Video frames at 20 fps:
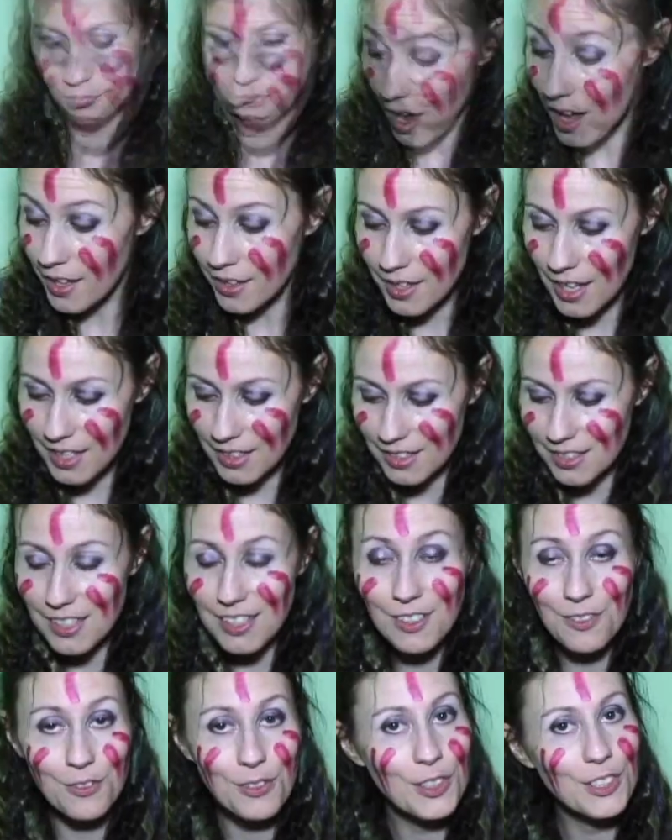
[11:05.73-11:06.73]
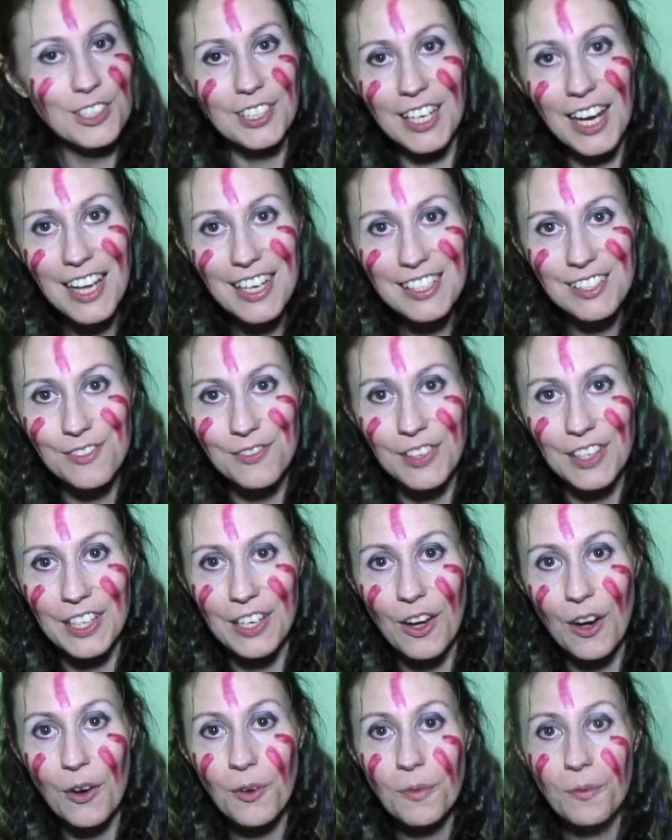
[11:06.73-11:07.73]
And that's it for today's
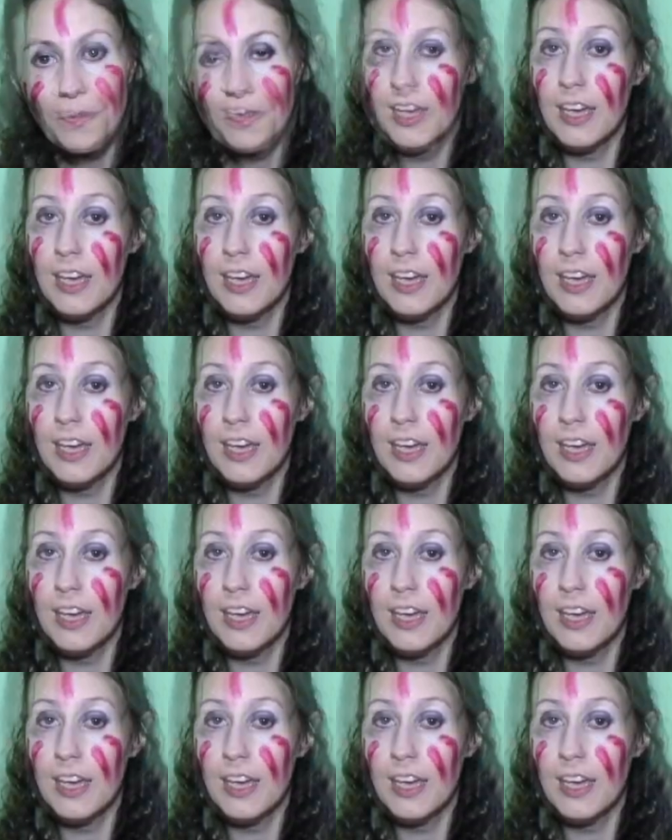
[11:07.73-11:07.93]
video.